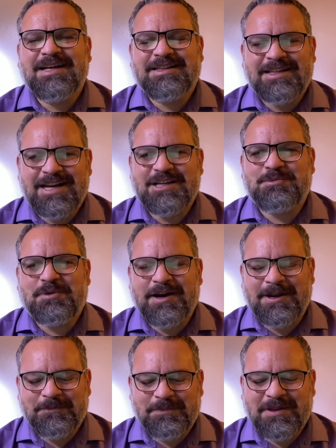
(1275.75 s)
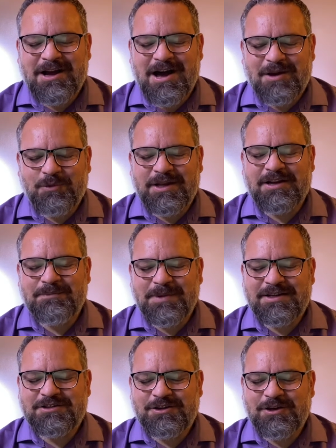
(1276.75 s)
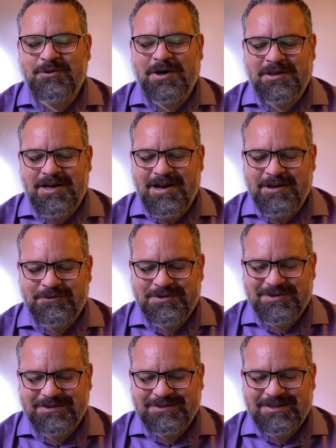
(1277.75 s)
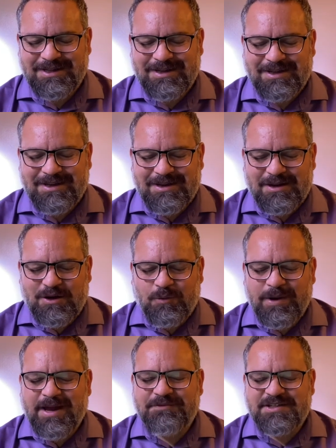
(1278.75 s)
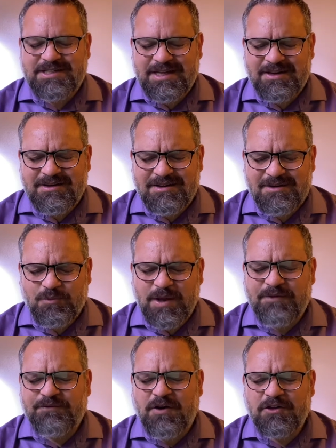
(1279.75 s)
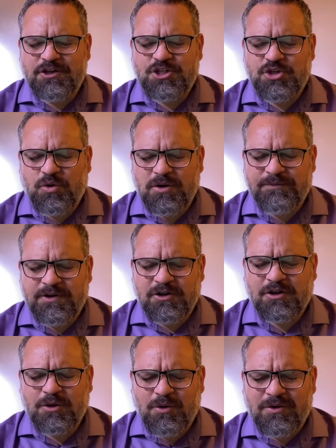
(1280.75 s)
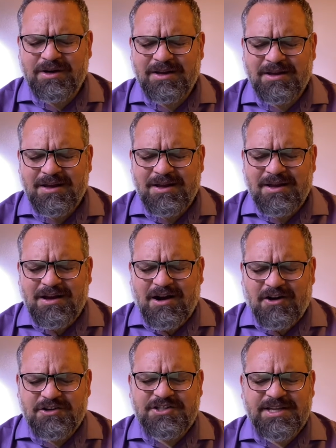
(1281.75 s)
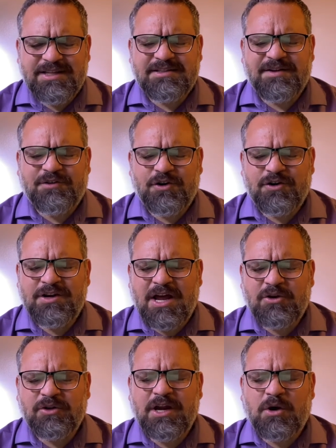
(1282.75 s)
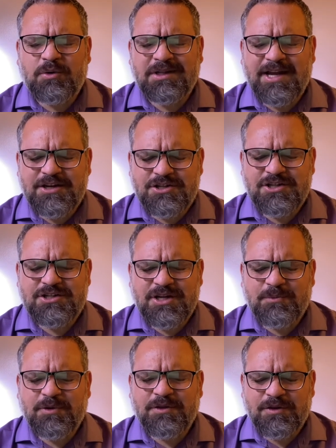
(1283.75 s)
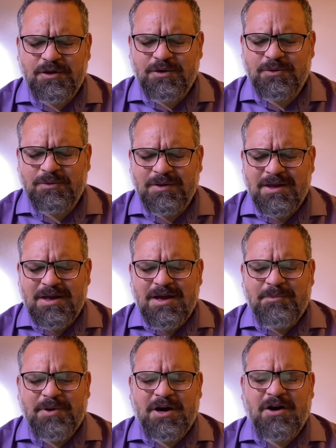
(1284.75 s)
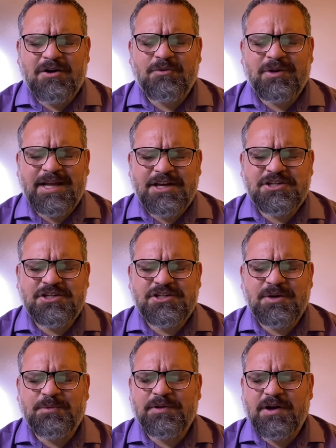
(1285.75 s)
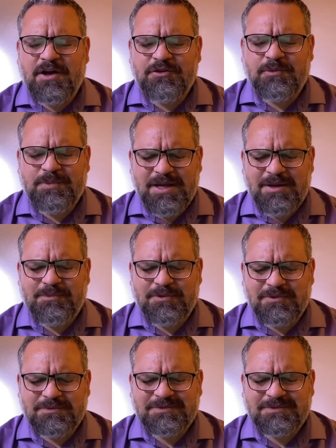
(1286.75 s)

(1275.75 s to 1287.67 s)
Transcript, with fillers: Let us pray. God, we commit to you our lives. We have sinned, we have fallen short of your glory. Our sins have hurt not only our relationship with you, but our relationship with other people.